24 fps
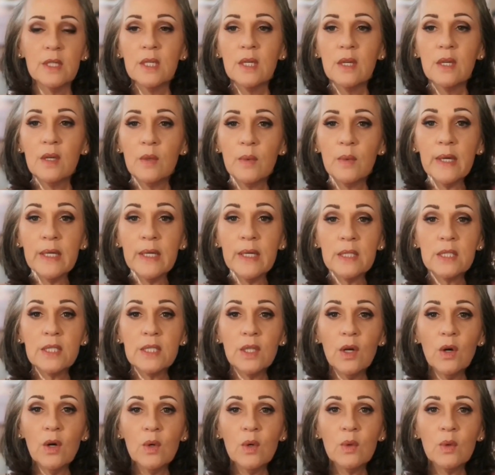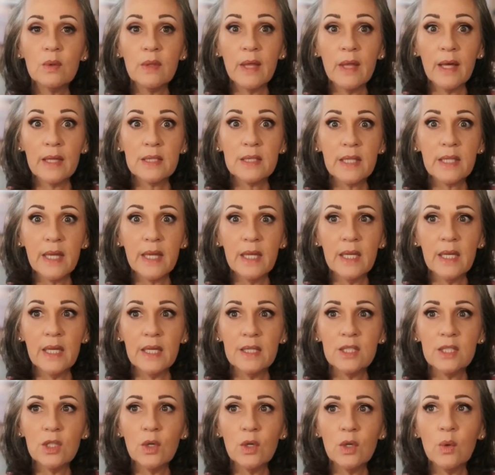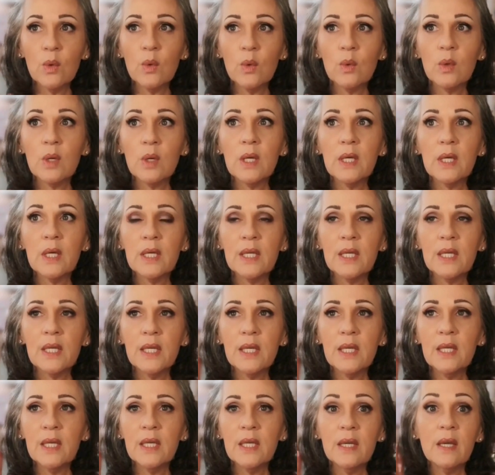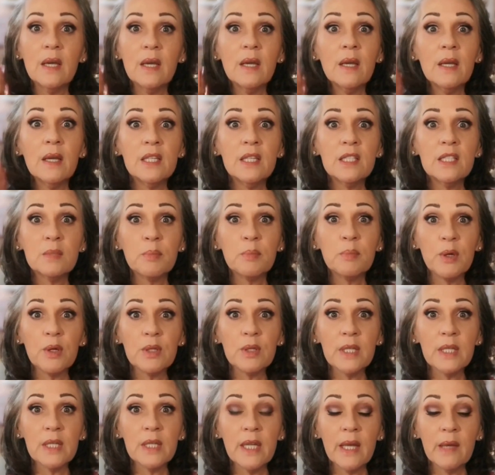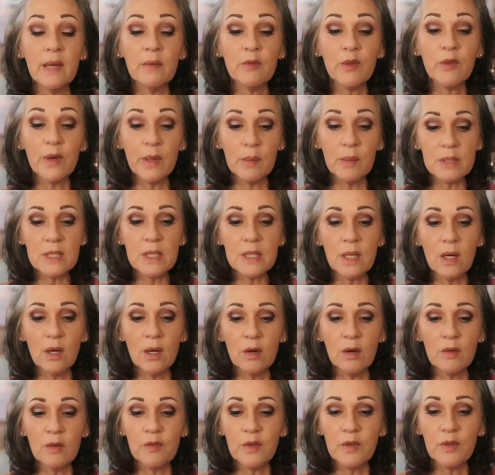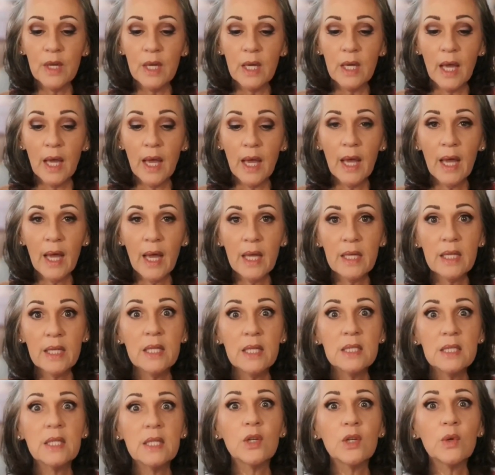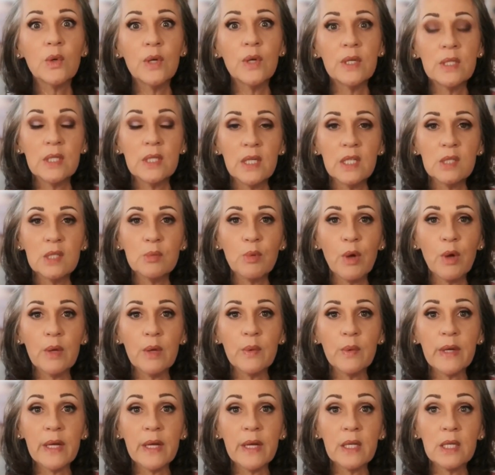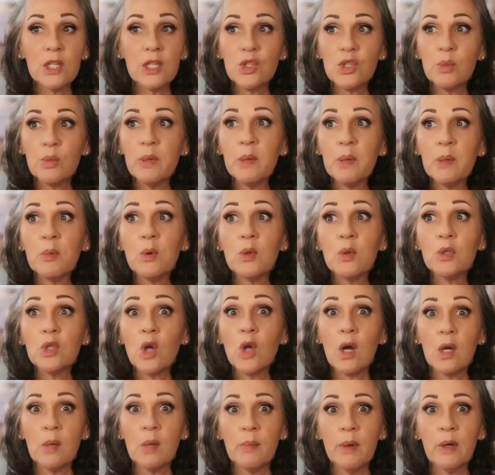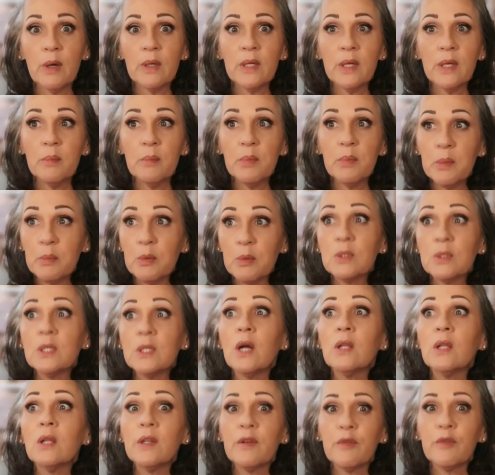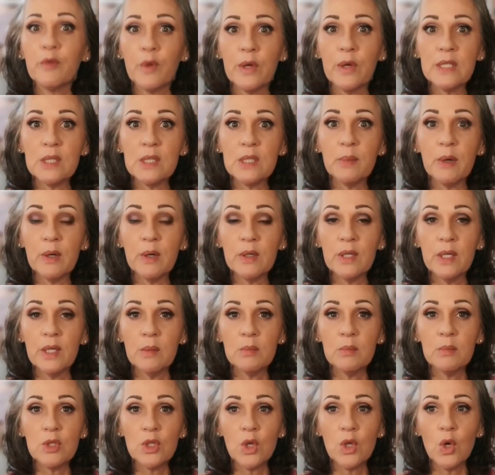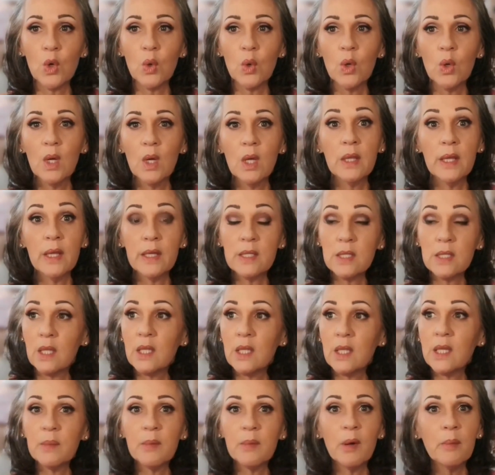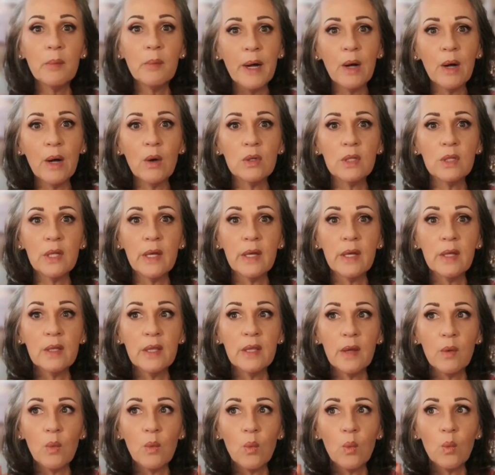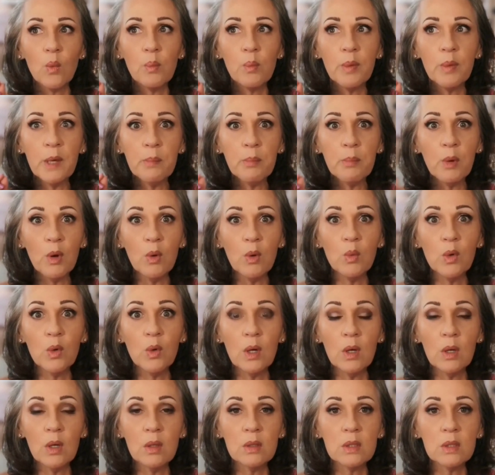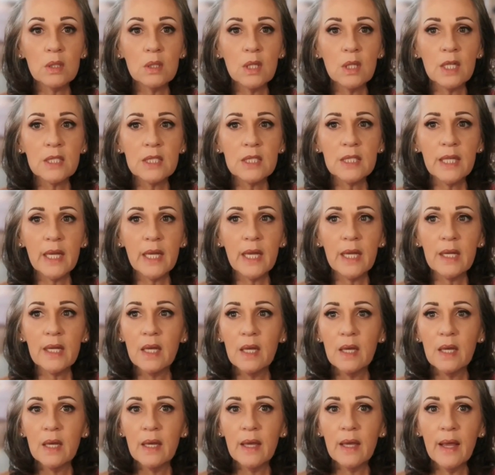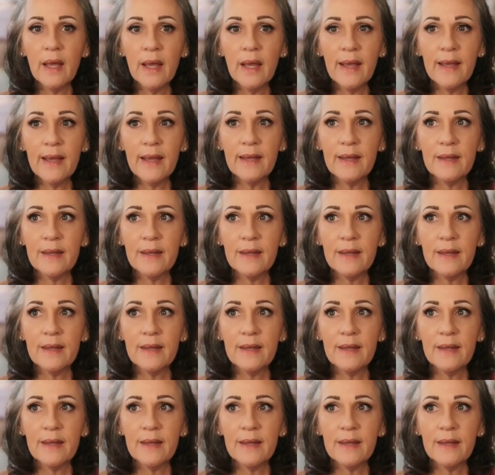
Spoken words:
right? So that's Kenny. So he is building a name for himself and he's increasing his brand recognition. People talk about him. People tell their friends about him. So they tell him about, people will not say, hey,